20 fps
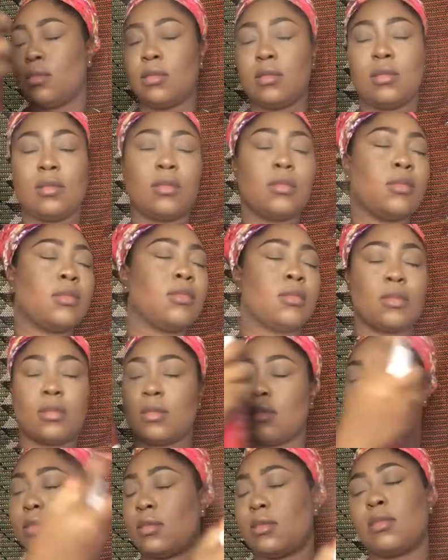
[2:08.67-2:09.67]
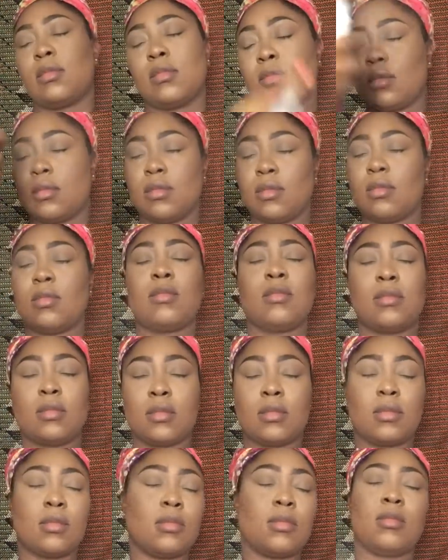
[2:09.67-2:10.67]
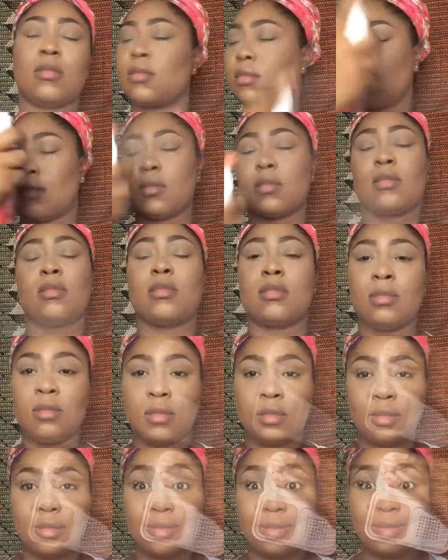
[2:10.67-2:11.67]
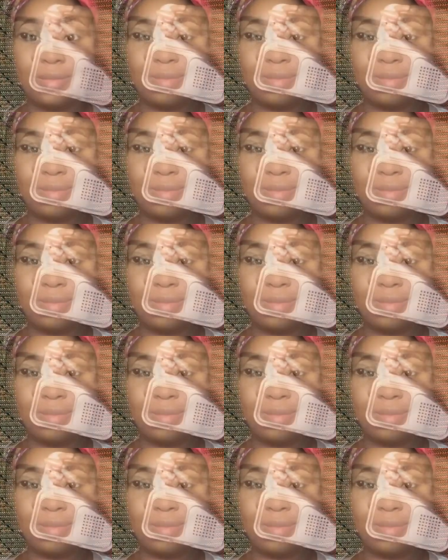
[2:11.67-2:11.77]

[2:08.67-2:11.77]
rose water mist from Lookx Artistry to